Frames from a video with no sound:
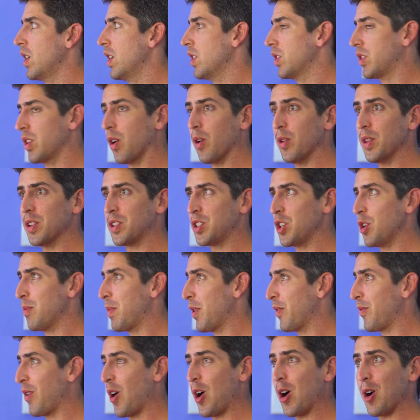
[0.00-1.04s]
So the
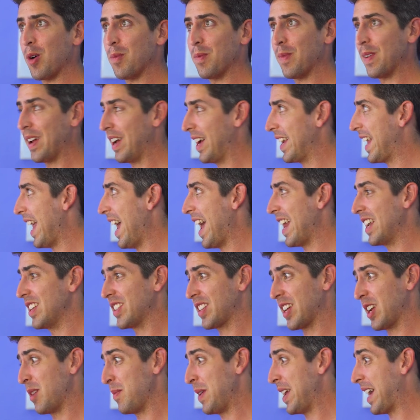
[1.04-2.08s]
super foam, again, is
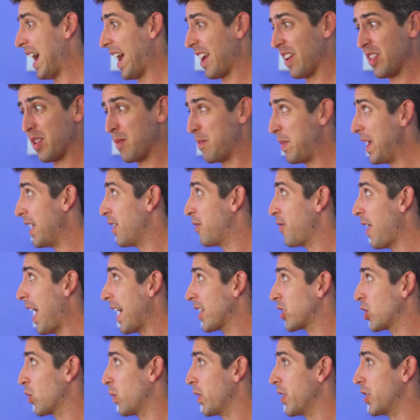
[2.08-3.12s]
gonna be kind of the big
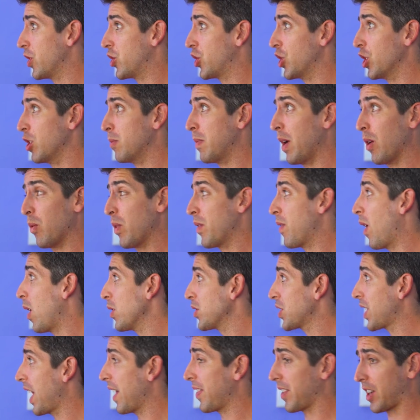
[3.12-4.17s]
factor with the shoe, but we've
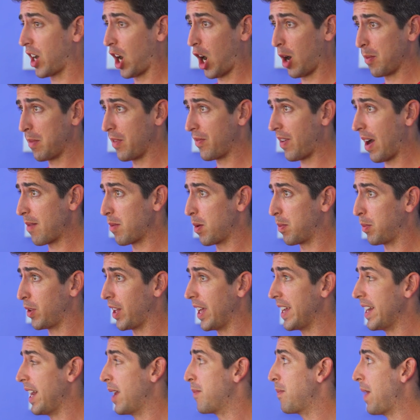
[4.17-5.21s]
also got the carbon fiber
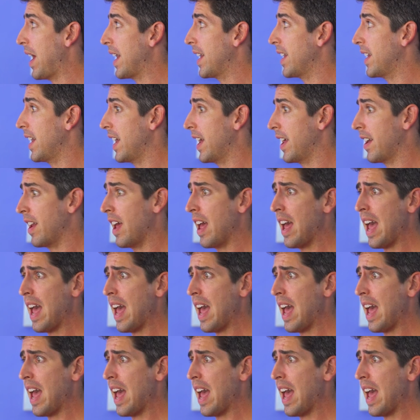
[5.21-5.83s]
plate embedded in.